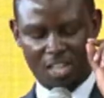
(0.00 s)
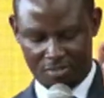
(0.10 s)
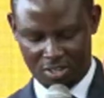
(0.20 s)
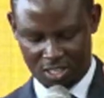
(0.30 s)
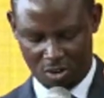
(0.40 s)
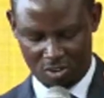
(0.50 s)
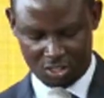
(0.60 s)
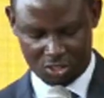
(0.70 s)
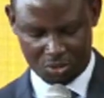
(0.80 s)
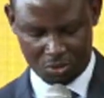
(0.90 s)
Serving
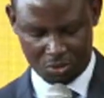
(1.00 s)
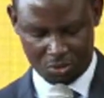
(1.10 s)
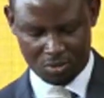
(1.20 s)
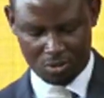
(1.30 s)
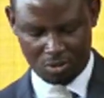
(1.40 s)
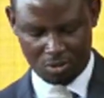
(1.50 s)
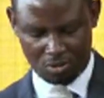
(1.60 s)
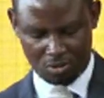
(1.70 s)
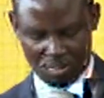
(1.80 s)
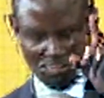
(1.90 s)
the honest truth
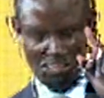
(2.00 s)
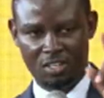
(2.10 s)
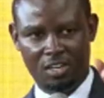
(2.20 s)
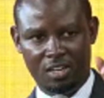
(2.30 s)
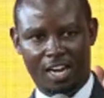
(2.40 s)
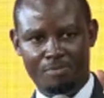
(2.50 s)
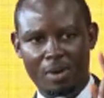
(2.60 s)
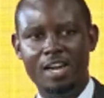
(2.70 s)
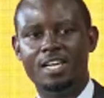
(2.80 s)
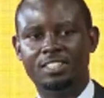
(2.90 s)
opens
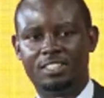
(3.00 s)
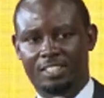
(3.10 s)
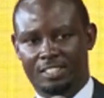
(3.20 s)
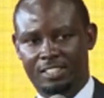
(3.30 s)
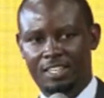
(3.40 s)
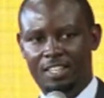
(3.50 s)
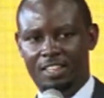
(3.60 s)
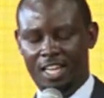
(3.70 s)
an abundance